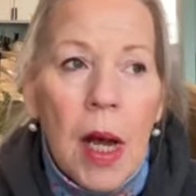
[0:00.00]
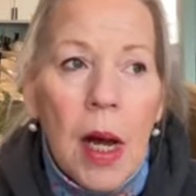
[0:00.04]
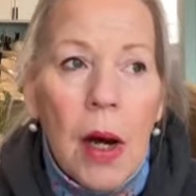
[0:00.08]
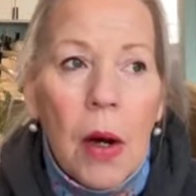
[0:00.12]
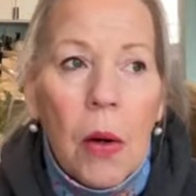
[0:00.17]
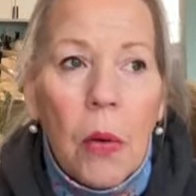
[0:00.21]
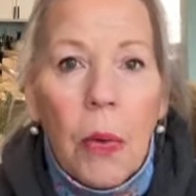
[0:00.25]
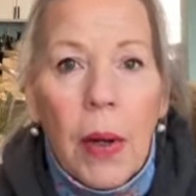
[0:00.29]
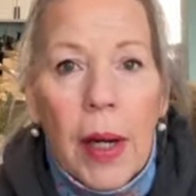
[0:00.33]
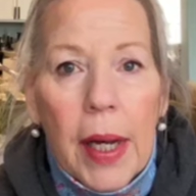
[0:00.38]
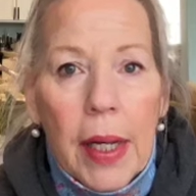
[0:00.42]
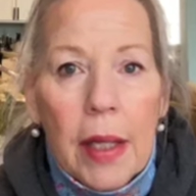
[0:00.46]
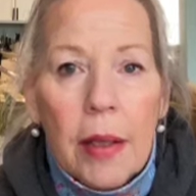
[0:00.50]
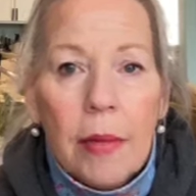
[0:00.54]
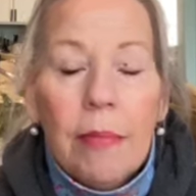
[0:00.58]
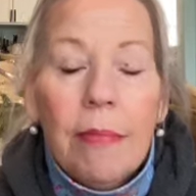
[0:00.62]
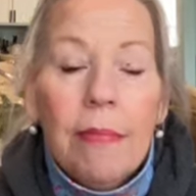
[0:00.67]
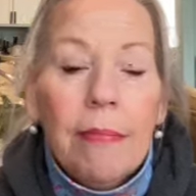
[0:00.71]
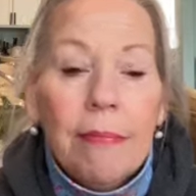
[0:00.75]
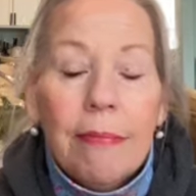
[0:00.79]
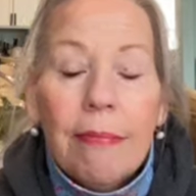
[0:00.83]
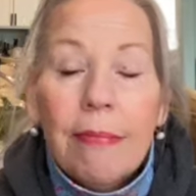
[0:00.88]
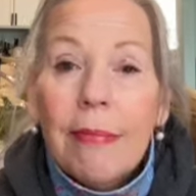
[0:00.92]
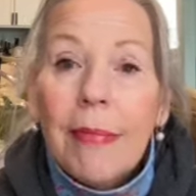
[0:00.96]
Well,
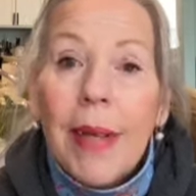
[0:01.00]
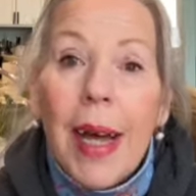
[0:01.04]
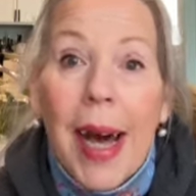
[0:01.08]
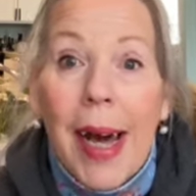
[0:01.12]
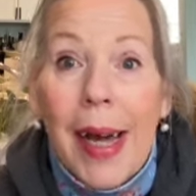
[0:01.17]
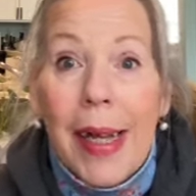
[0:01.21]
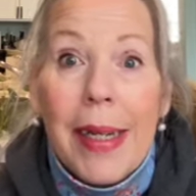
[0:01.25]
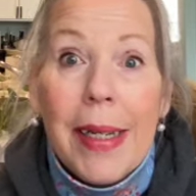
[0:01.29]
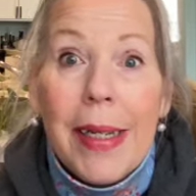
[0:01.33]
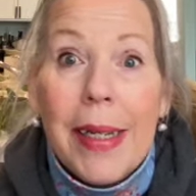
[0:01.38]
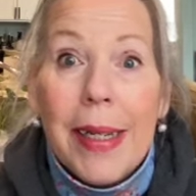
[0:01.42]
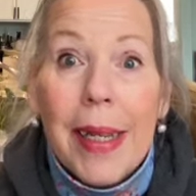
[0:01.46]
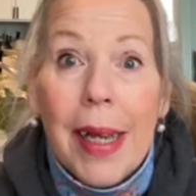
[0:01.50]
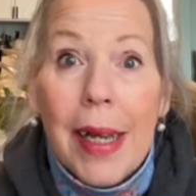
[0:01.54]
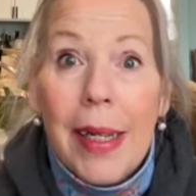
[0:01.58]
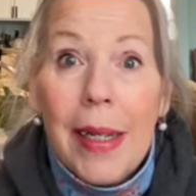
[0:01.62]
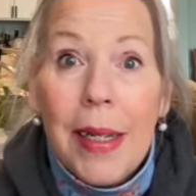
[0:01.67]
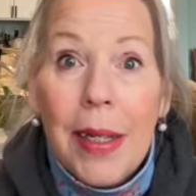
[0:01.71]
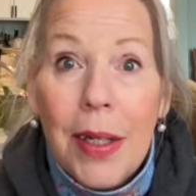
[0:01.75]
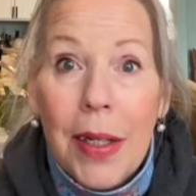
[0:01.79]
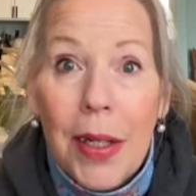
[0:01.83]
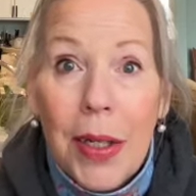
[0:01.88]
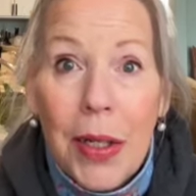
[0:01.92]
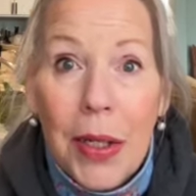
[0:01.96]
I
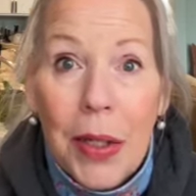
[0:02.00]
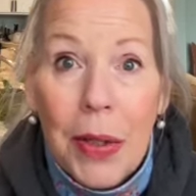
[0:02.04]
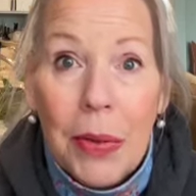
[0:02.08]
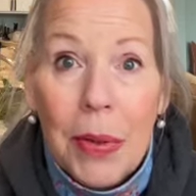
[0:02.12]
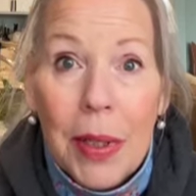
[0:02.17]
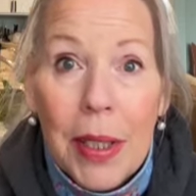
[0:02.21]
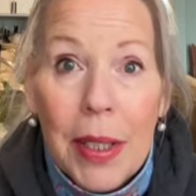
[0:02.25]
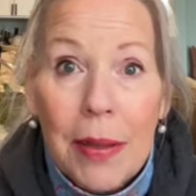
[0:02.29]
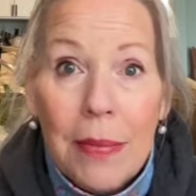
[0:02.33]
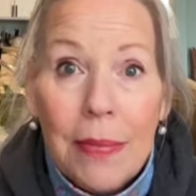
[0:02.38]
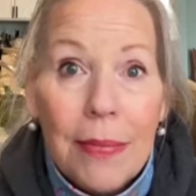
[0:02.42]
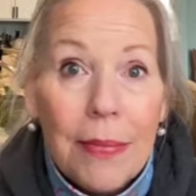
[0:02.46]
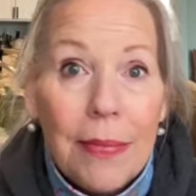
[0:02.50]
decided to do it.